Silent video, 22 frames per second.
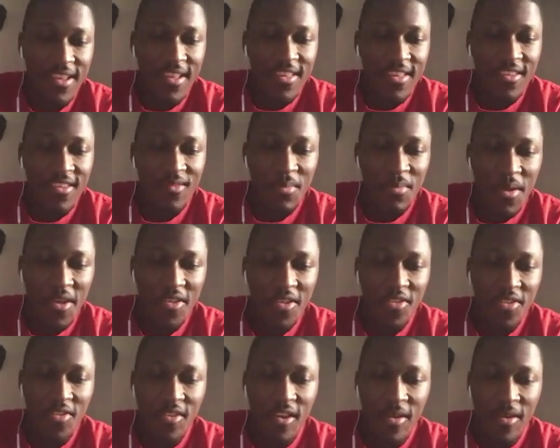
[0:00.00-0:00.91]
just making
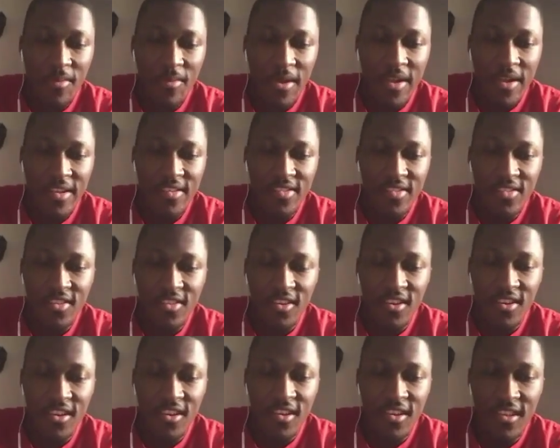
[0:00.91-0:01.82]
sure everybody is
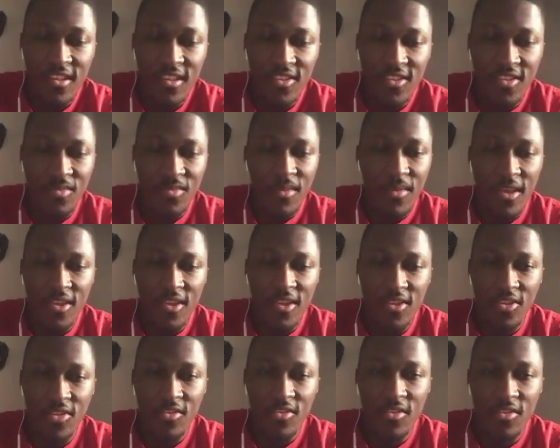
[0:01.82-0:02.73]
good and just making
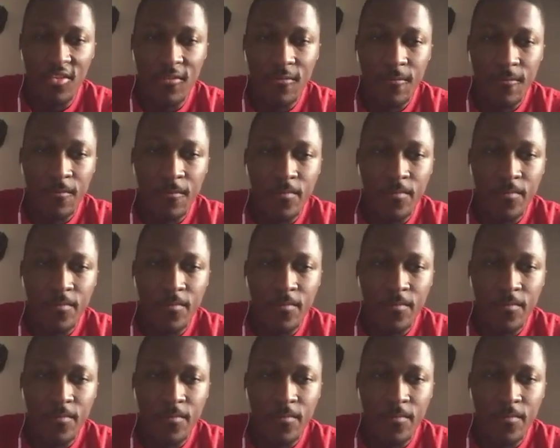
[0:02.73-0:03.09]
sure